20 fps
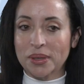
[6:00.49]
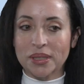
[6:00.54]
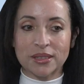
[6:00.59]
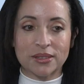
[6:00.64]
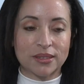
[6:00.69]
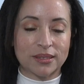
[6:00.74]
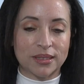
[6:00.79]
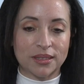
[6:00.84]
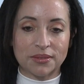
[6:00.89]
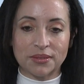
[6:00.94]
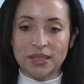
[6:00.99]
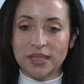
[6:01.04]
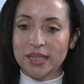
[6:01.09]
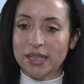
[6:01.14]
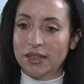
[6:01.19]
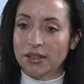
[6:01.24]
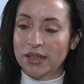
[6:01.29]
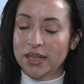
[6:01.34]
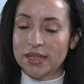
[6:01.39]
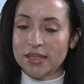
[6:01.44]
into different
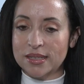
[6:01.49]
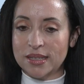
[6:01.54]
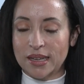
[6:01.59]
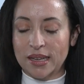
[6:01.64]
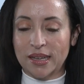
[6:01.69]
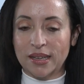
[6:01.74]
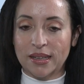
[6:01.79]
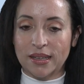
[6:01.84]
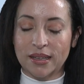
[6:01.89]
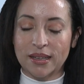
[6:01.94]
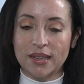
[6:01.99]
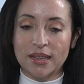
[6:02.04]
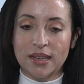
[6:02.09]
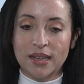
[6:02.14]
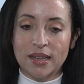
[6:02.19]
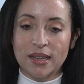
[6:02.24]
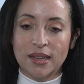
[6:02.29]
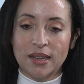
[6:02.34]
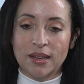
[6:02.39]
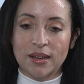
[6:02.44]
areas. Like
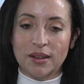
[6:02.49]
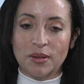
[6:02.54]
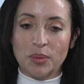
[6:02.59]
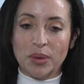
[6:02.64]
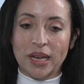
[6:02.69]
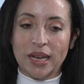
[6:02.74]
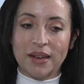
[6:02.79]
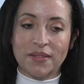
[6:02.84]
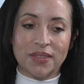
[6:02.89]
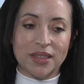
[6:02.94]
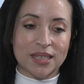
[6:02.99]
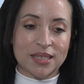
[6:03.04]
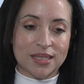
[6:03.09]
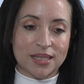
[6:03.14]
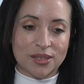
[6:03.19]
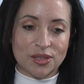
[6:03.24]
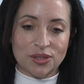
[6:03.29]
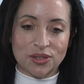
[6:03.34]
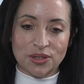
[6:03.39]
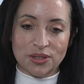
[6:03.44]
we have the
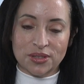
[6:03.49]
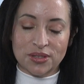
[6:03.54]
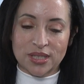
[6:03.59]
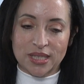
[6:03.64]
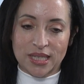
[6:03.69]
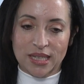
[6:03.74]
sister